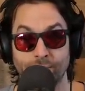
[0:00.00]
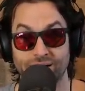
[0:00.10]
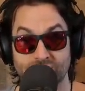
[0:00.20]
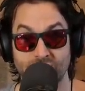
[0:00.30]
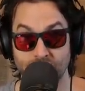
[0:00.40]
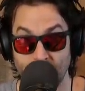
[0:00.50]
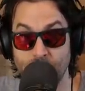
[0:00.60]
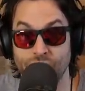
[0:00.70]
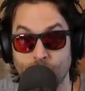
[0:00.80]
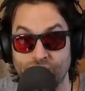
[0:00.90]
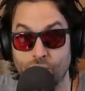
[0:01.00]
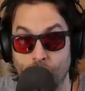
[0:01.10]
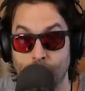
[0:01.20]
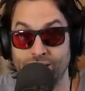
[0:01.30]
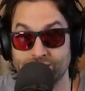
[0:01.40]
Because of the chair, the way the
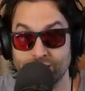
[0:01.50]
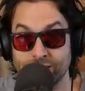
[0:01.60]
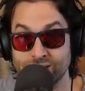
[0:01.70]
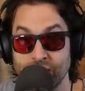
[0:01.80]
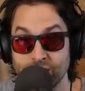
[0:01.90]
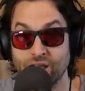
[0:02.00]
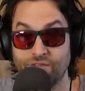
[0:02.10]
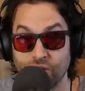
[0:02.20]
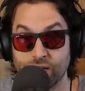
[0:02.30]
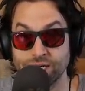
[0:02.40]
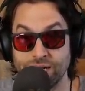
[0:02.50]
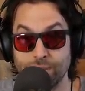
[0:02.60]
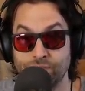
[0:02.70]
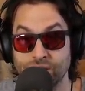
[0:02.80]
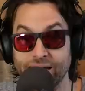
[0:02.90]
armrest is, they fucking
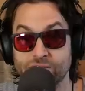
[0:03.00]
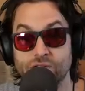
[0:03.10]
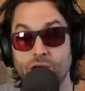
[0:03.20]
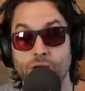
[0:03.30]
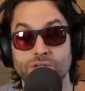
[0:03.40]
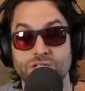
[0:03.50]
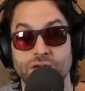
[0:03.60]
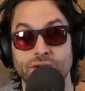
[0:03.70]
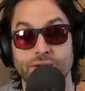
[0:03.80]
keep the legs close.